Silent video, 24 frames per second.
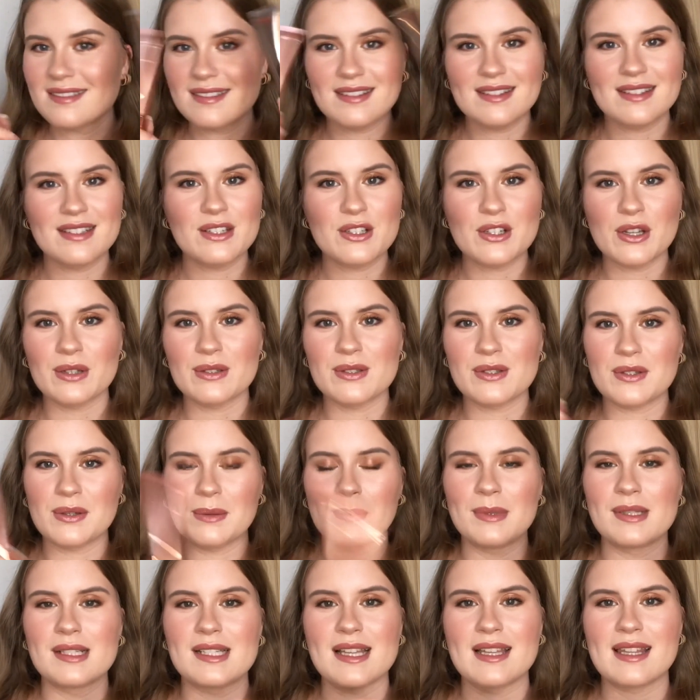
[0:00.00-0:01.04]

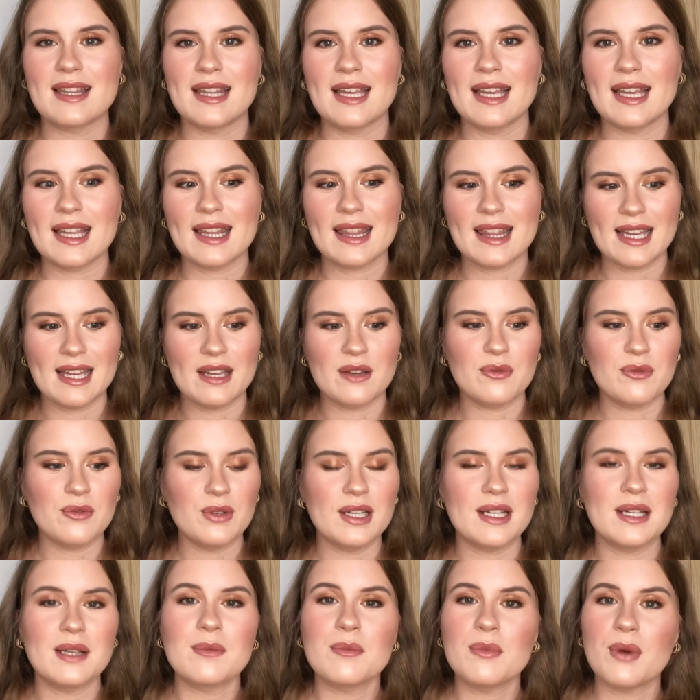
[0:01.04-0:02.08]
showstoppers. I think they have really
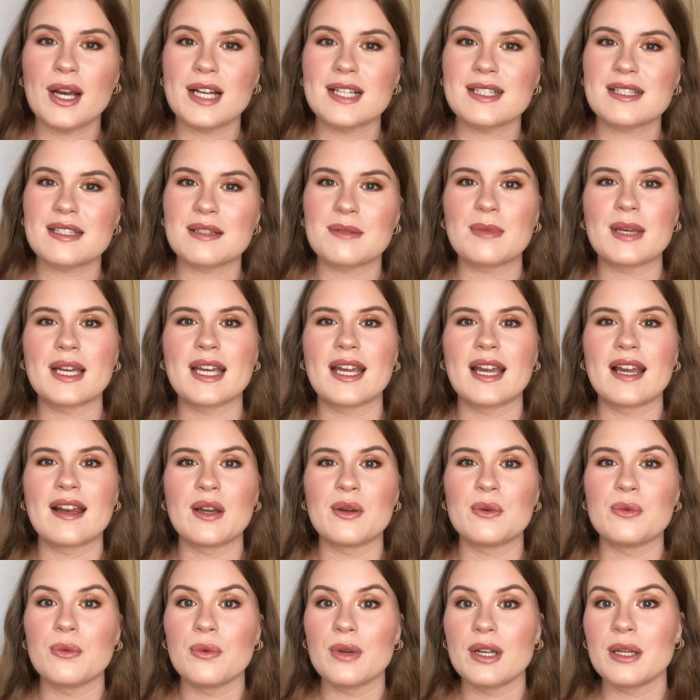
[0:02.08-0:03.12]
impressed me and I
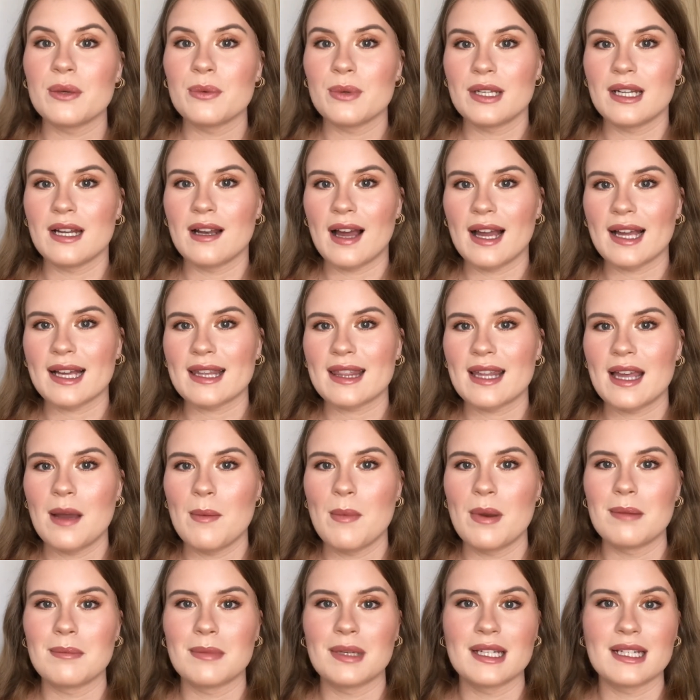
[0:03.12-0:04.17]
really like them, and
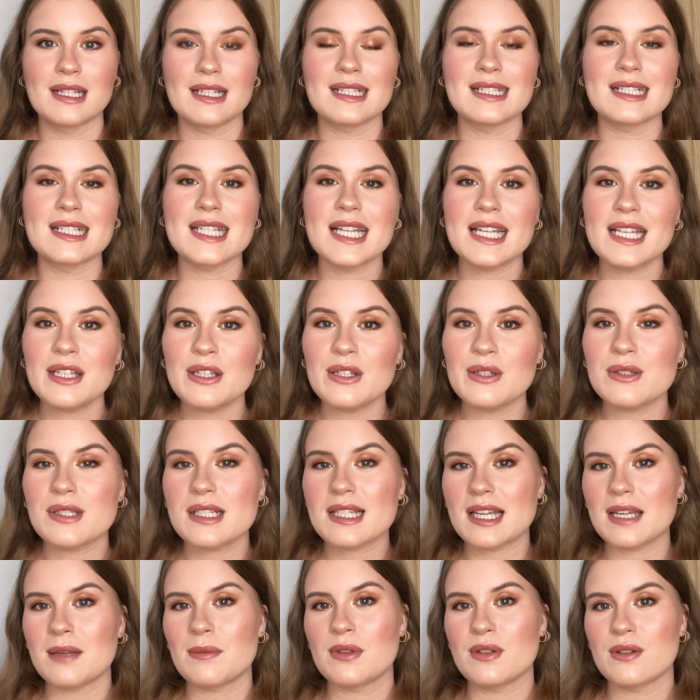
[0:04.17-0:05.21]
I'm going to continue to
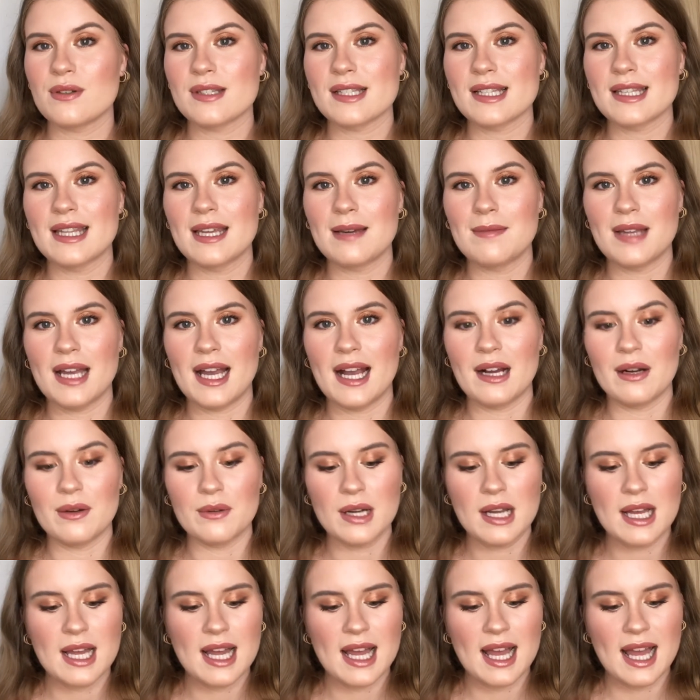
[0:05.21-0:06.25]
keep using them now.
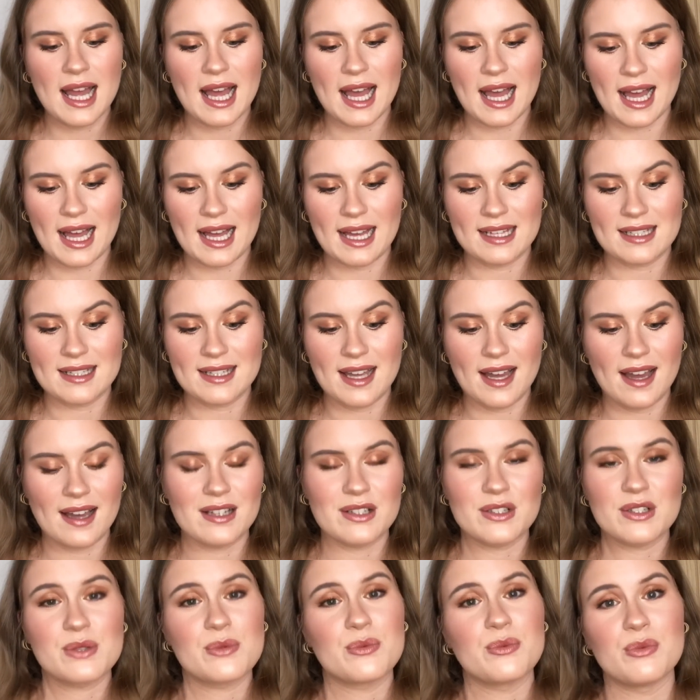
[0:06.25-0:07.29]
And yeah, I
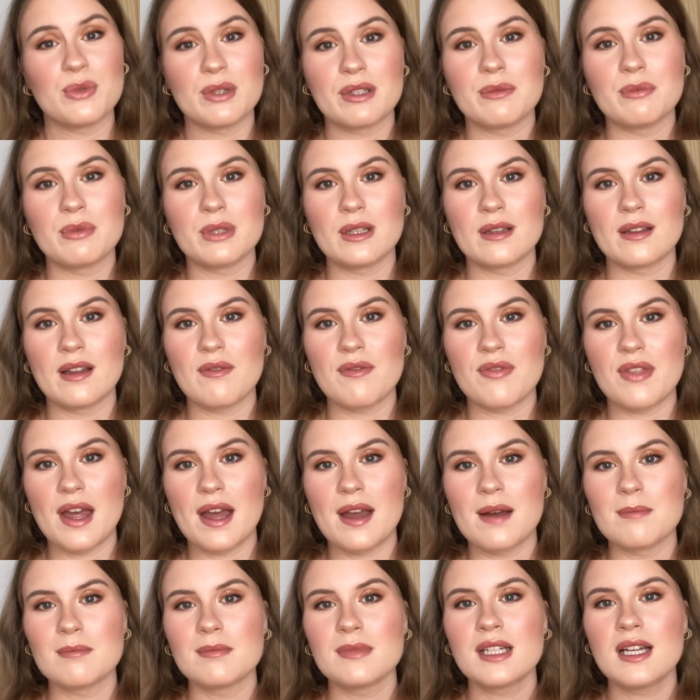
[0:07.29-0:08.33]
just really love
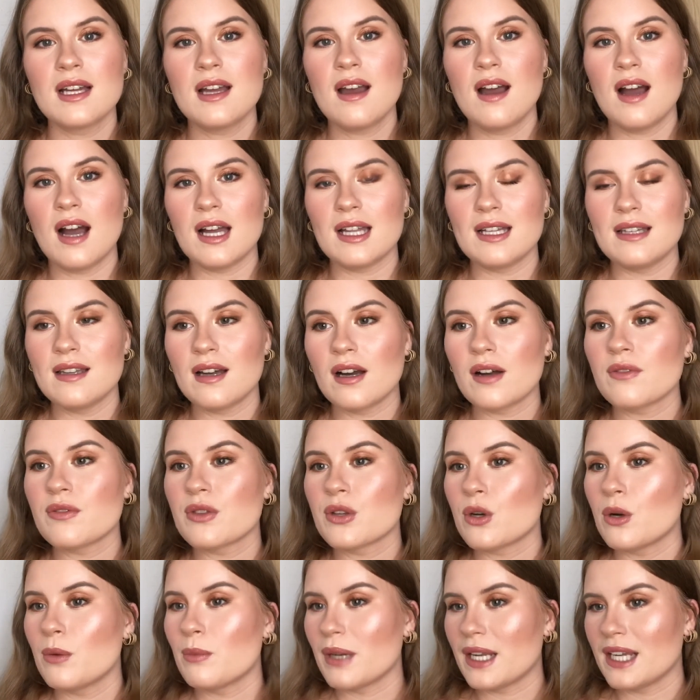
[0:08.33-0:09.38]
them. I love the
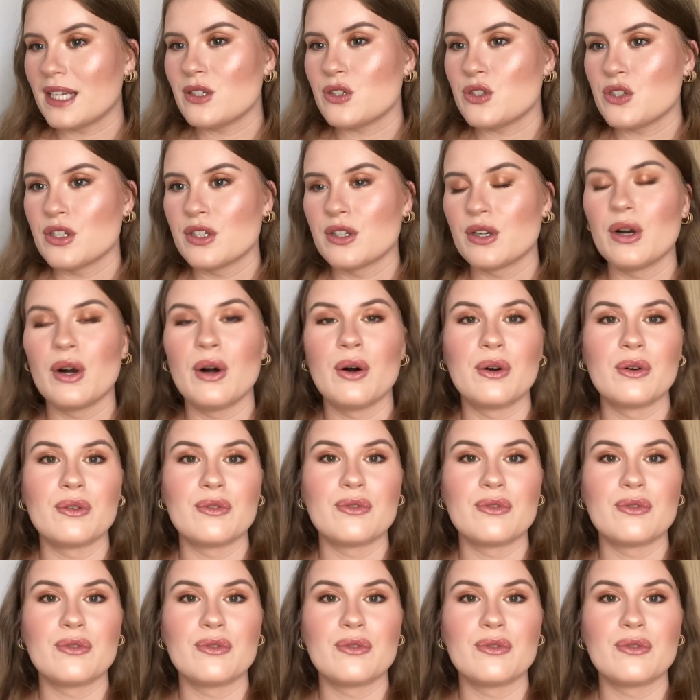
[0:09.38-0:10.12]
combination of